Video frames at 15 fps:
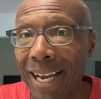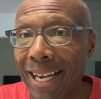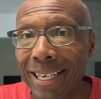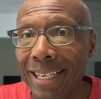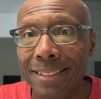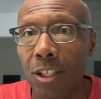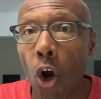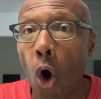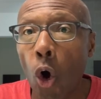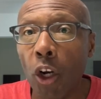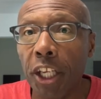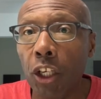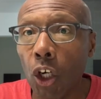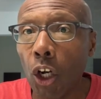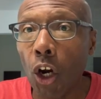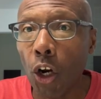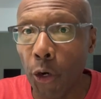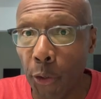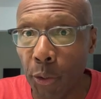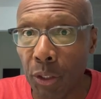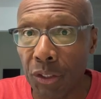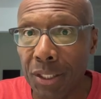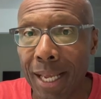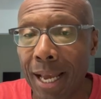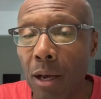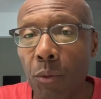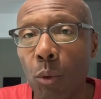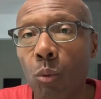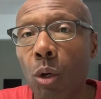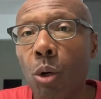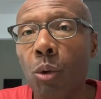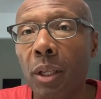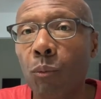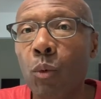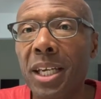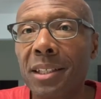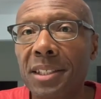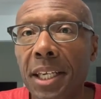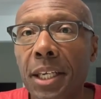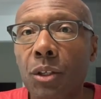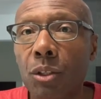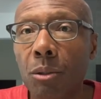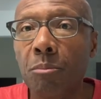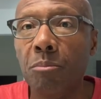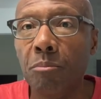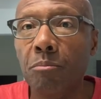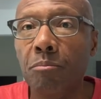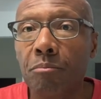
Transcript: And it's only going to hurt us down the road if we continue to